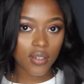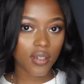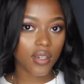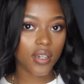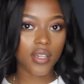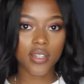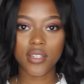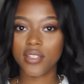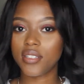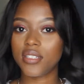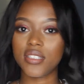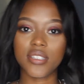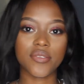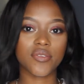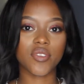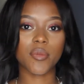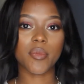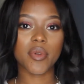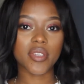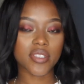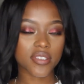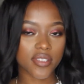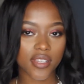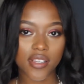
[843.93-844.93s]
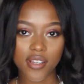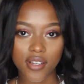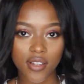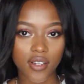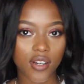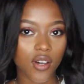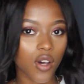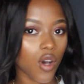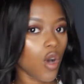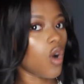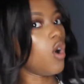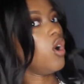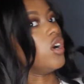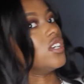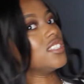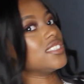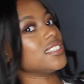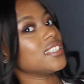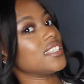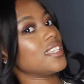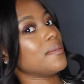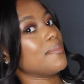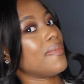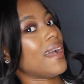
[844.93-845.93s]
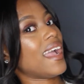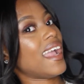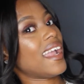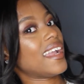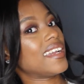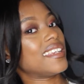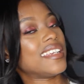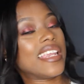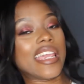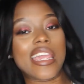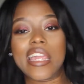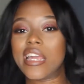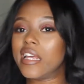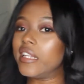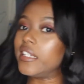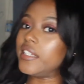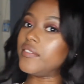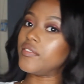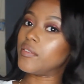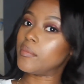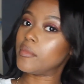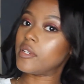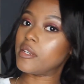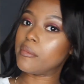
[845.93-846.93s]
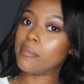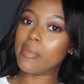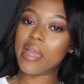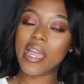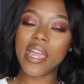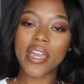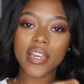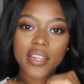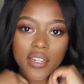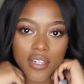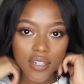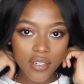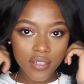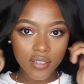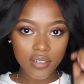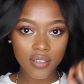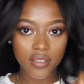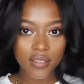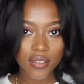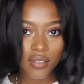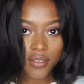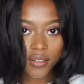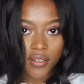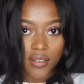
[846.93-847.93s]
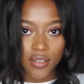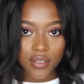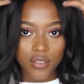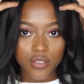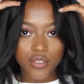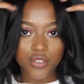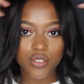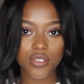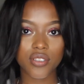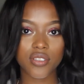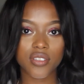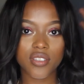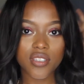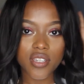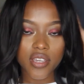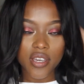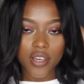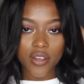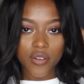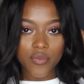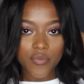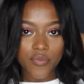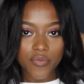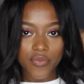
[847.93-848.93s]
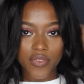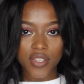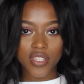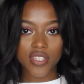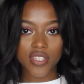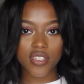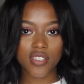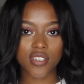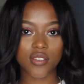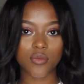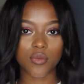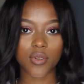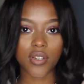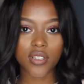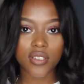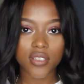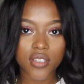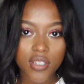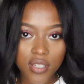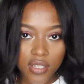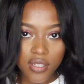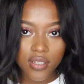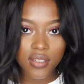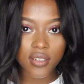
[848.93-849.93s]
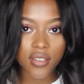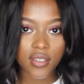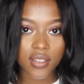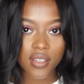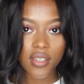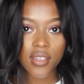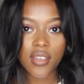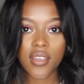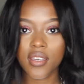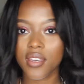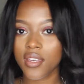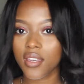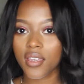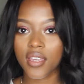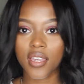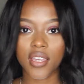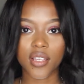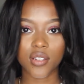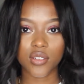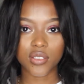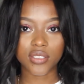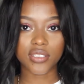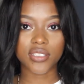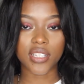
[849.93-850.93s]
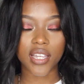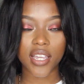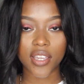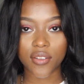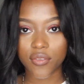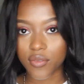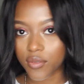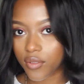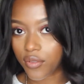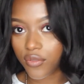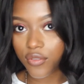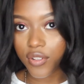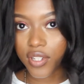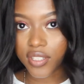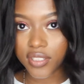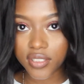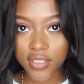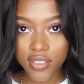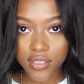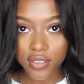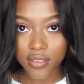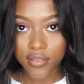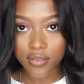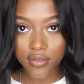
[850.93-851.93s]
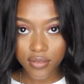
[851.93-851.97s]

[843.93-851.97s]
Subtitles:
kind of leave the bits that are hot in the back there, leave them in the back. As you can tell, this is what it looks like from the front.